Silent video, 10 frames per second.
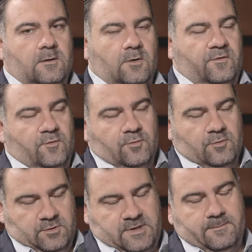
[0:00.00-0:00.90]
Although
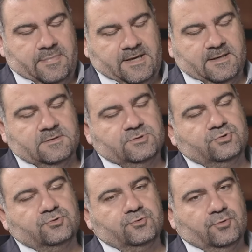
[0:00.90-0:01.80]
we'll come back
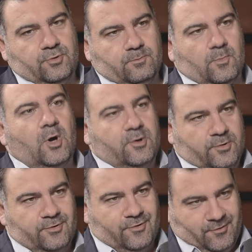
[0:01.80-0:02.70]
to
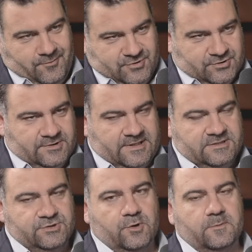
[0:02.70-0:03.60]
modern Europe, to
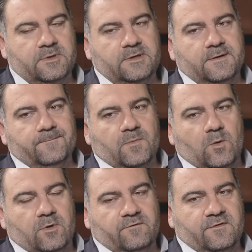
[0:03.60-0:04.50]
today's Europe,
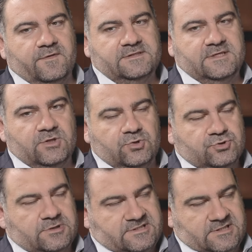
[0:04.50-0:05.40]
one of the things that I
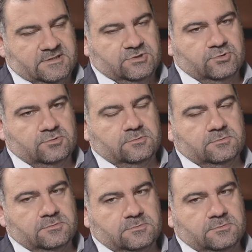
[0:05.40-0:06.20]
usually say to